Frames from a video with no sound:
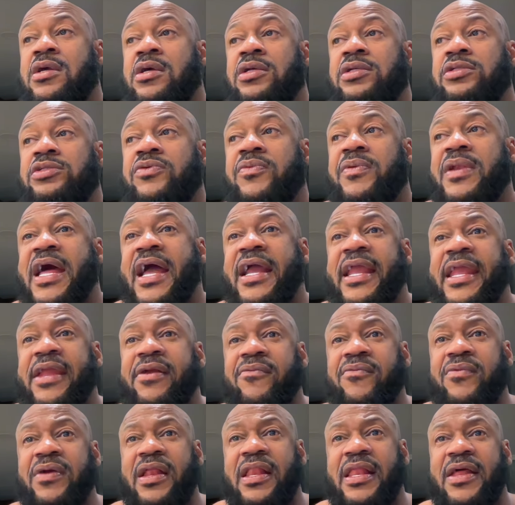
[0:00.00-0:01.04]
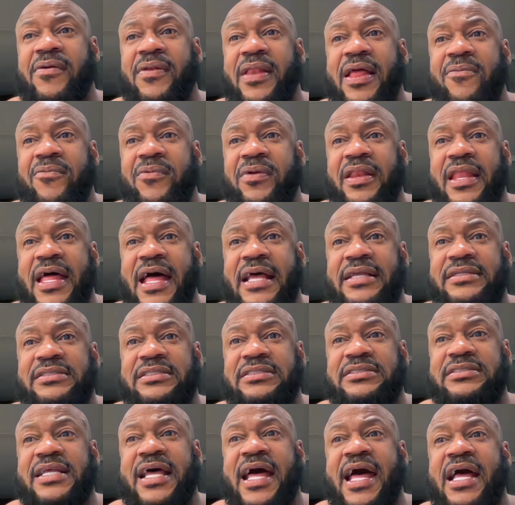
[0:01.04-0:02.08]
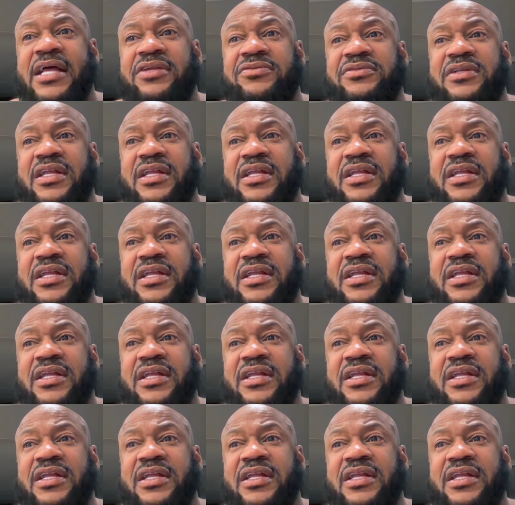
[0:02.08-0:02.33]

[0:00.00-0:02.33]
So when I realized the signs,